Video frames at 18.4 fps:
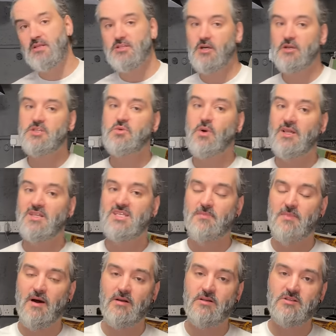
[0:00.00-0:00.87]
so
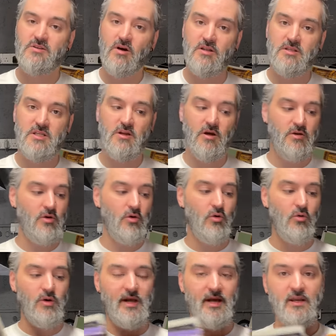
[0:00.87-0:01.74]
£20.99
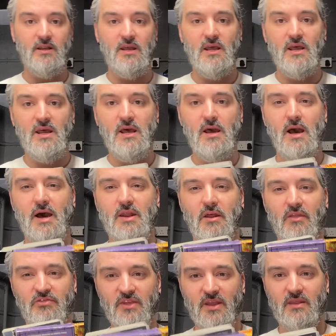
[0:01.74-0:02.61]
all in. And
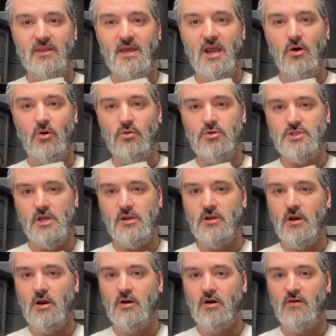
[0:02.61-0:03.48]
I think they're also
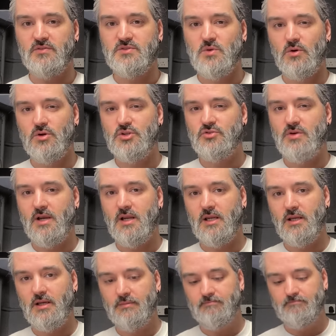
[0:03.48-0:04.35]
going off to
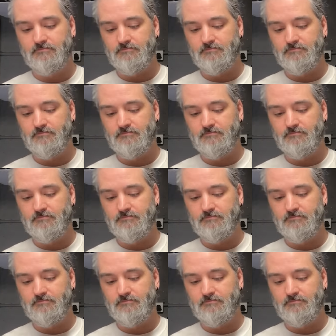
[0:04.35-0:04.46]
Australia.